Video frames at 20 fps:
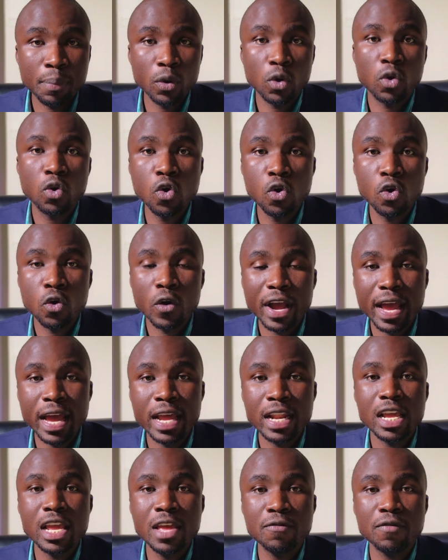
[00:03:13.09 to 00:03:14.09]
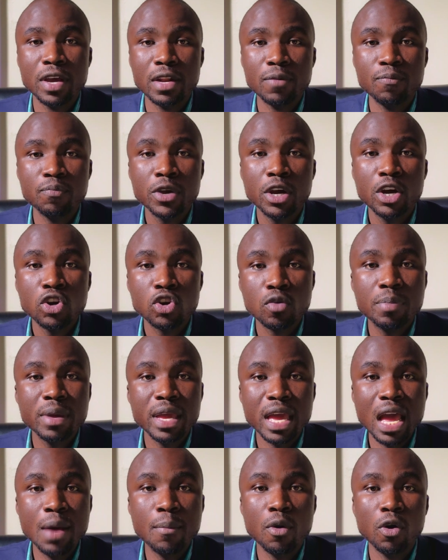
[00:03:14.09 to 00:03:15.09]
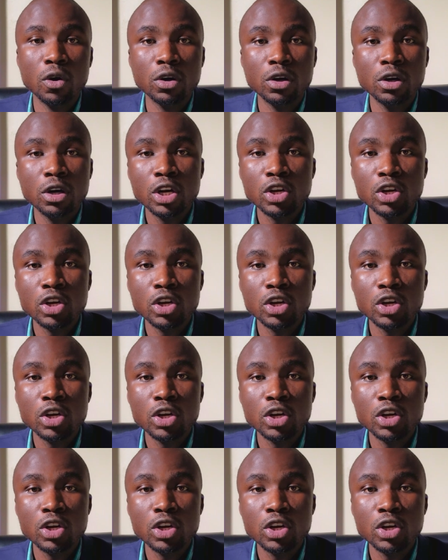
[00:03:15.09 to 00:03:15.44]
cook and even to be able